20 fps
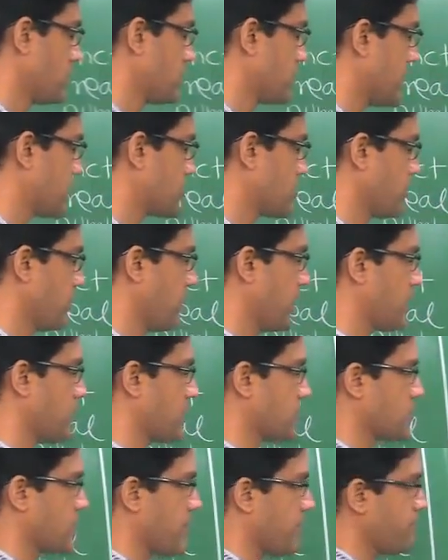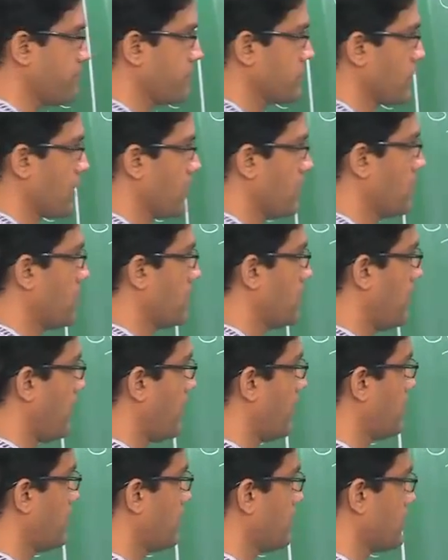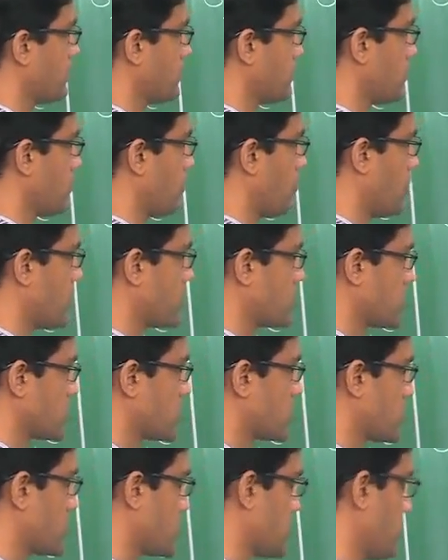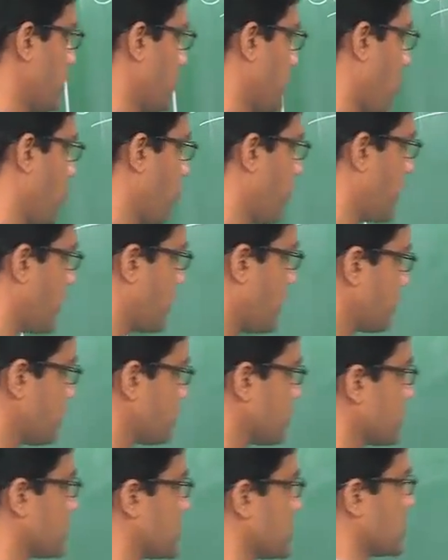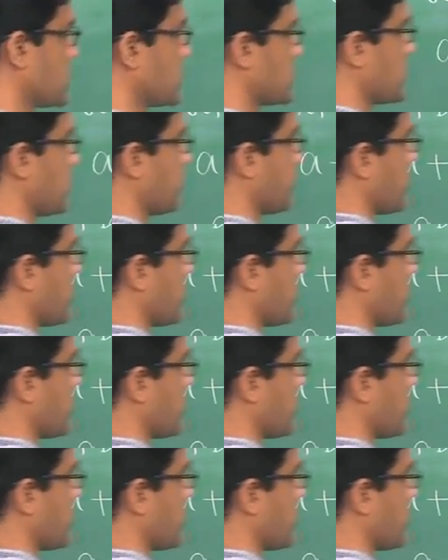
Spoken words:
That's a matrix M. And what does the system now become? The system